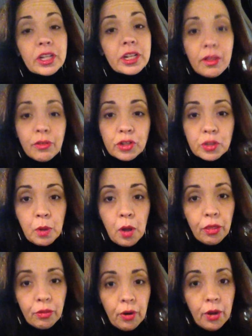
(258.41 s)
another small
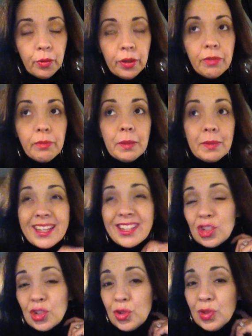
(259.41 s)
throw with me
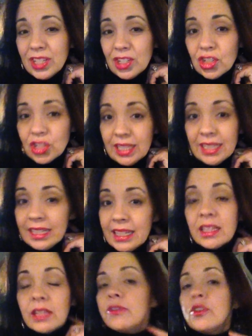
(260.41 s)
because you do get chilly
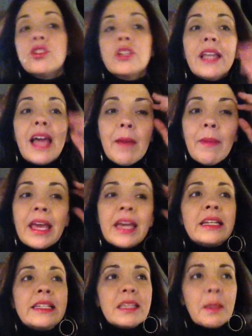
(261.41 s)
in the infusion lab,
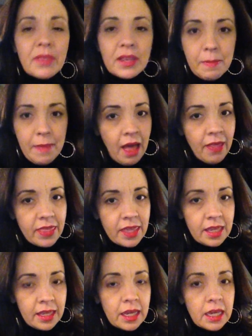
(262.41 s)
and something about
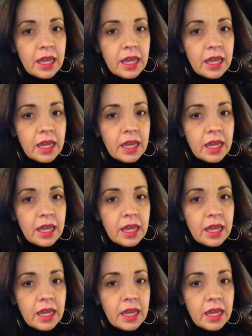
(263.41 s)
the